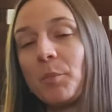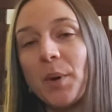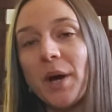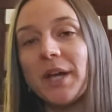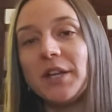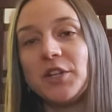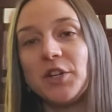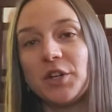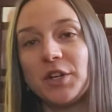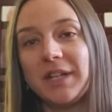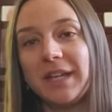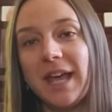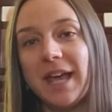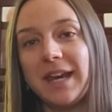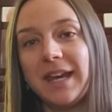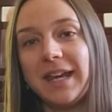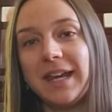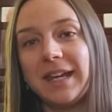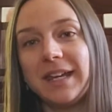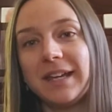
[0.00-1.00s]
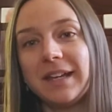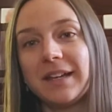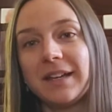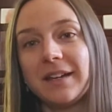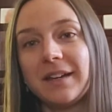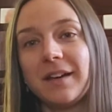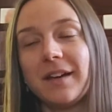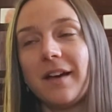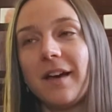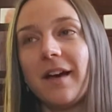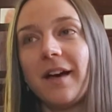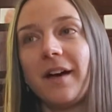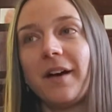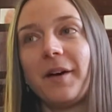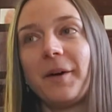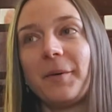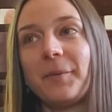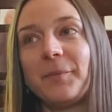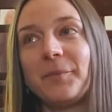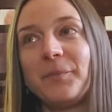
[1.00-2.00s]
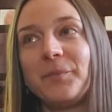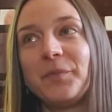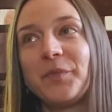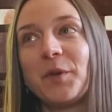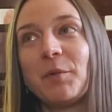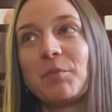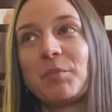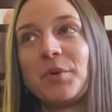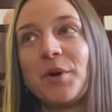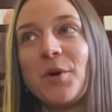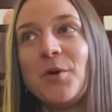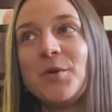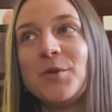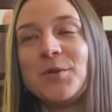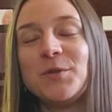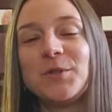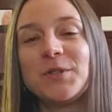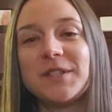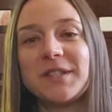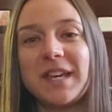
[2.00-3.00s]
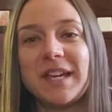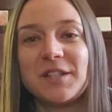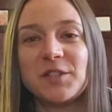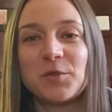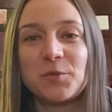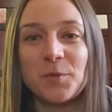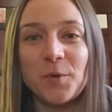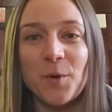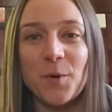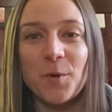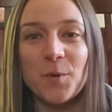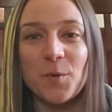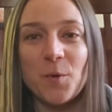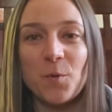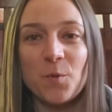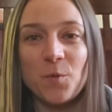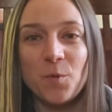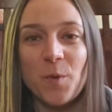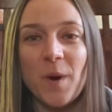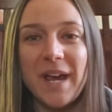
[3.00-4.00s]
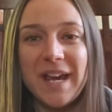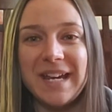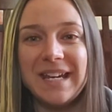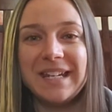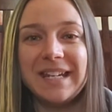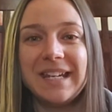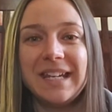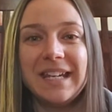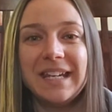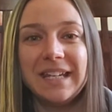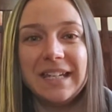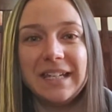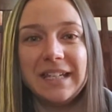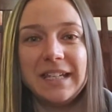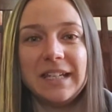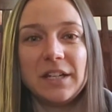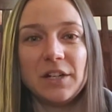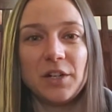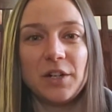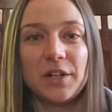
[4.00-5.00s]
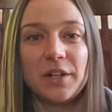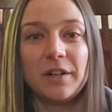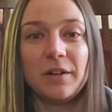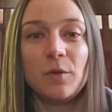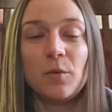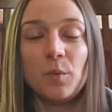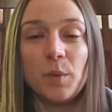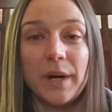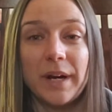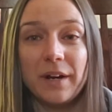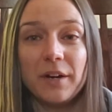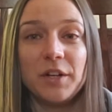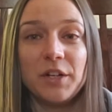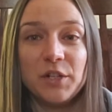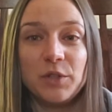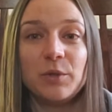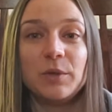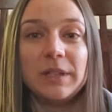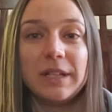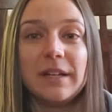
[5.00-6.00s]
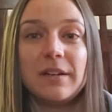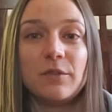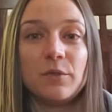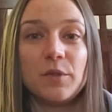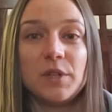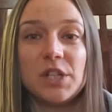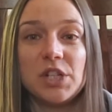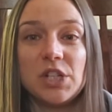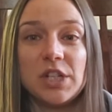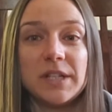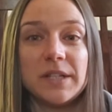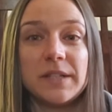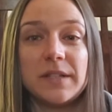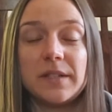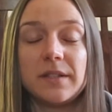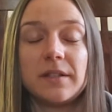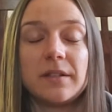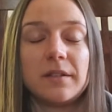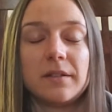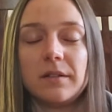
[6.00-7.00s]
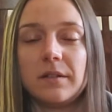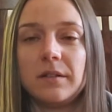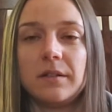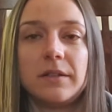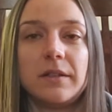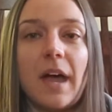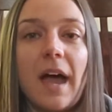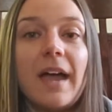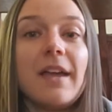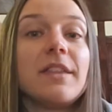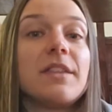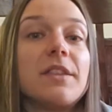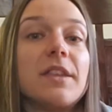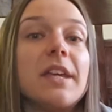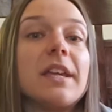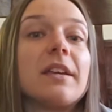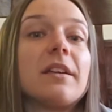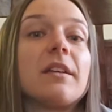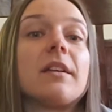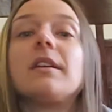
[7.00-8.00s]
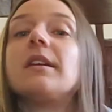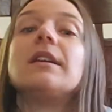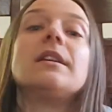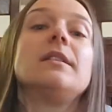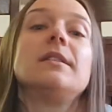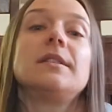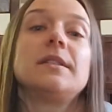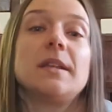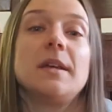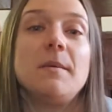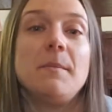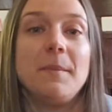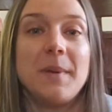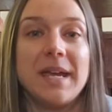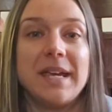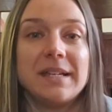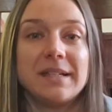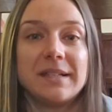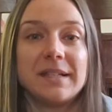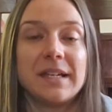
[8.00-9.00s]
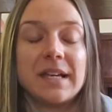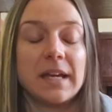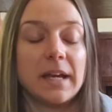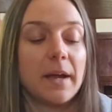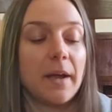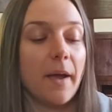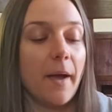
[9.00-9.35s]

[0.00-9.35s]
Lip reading: but you're getting produce that's grown right here where you live, which is, I think, is amazing.